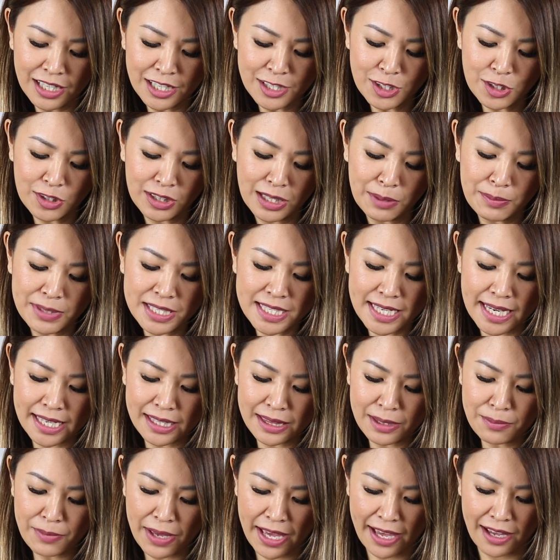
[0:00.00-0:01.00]
So let me
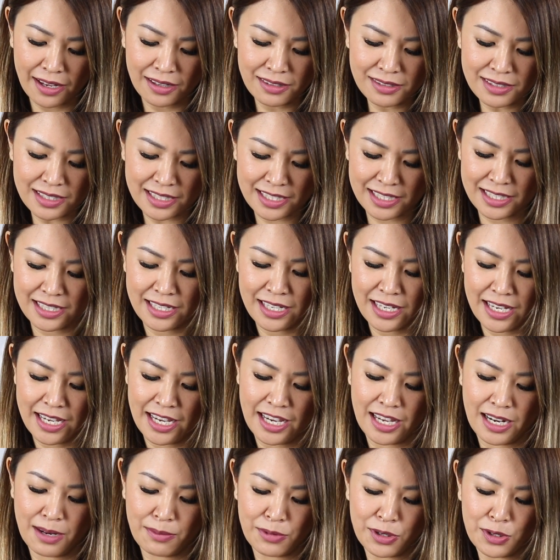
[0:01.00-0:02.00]
take them out
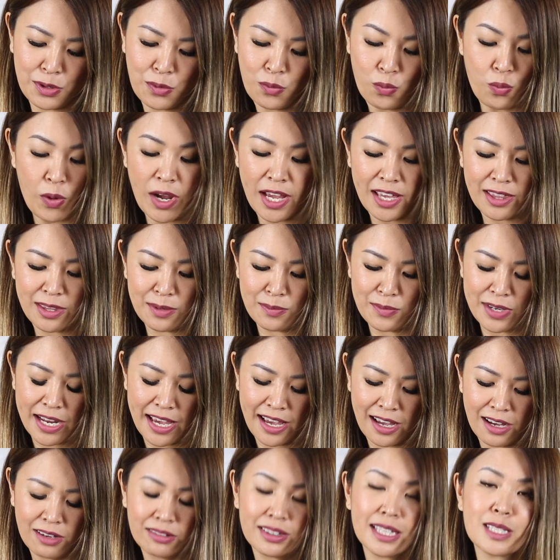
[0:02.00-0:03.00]
and I'm gonna wear them
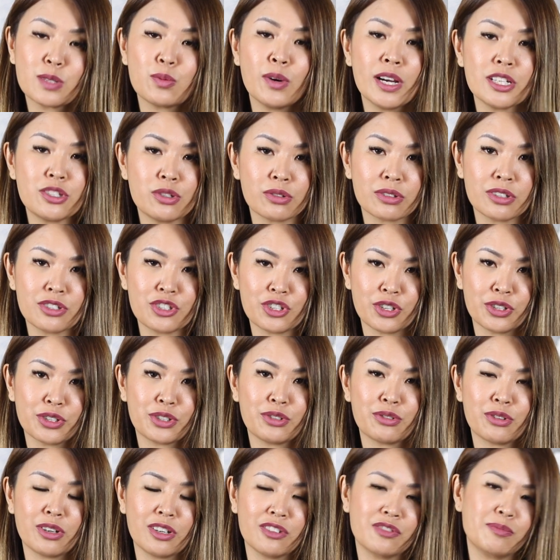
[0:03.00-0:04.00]
now. That's why I took the
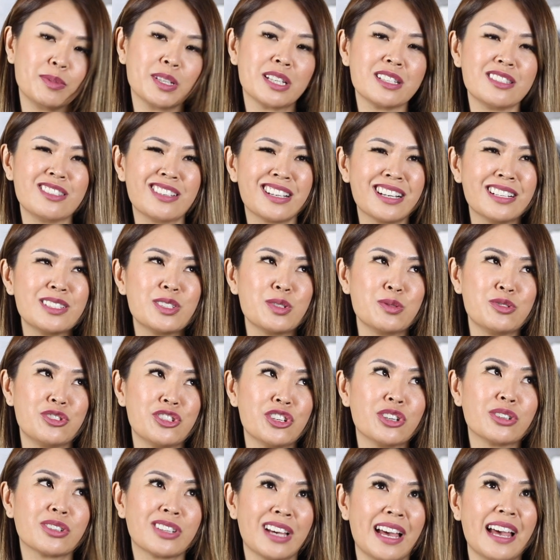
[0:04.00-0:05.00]
choker off, because you can't do
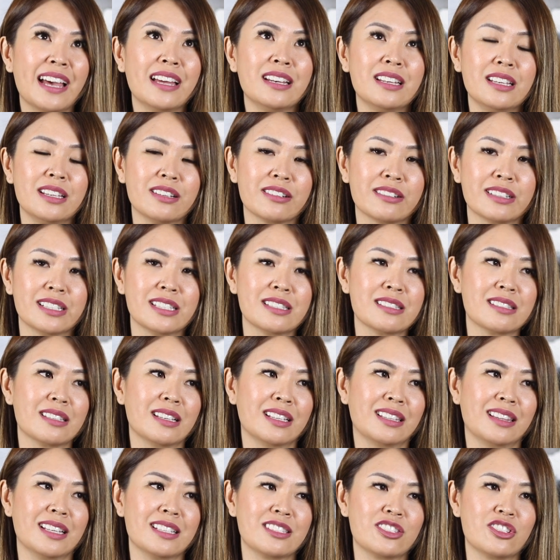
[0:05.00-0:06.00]
choker and earrings.
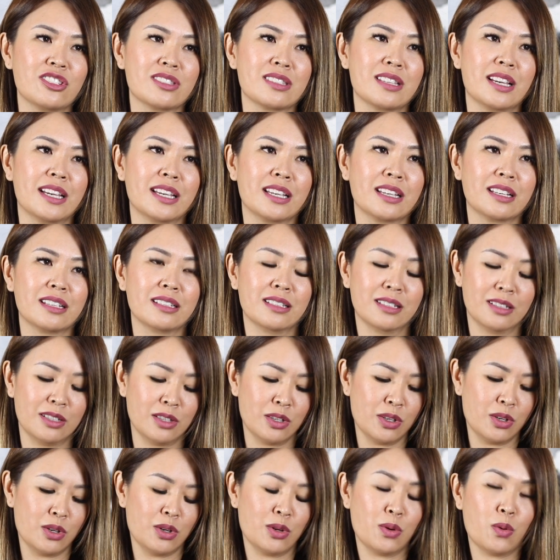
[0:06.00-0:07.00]
Like, that's just like
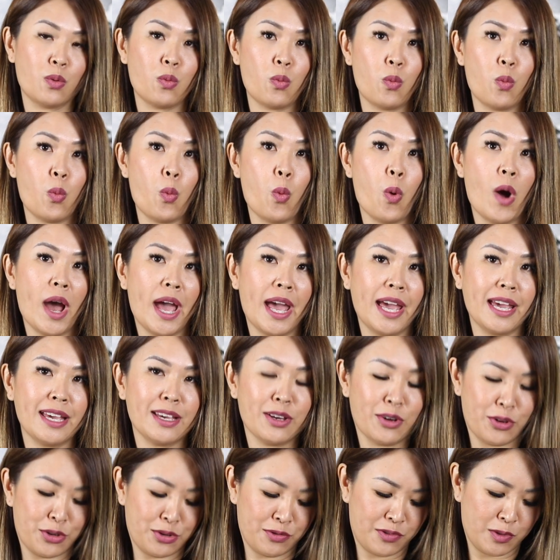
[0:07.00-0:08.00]

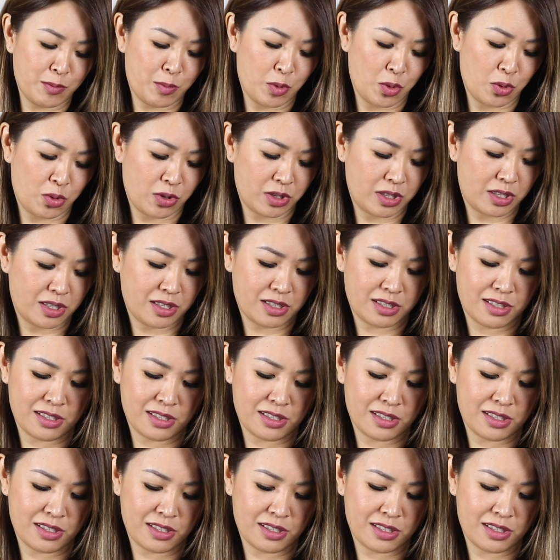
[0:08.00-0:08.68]
way overboard.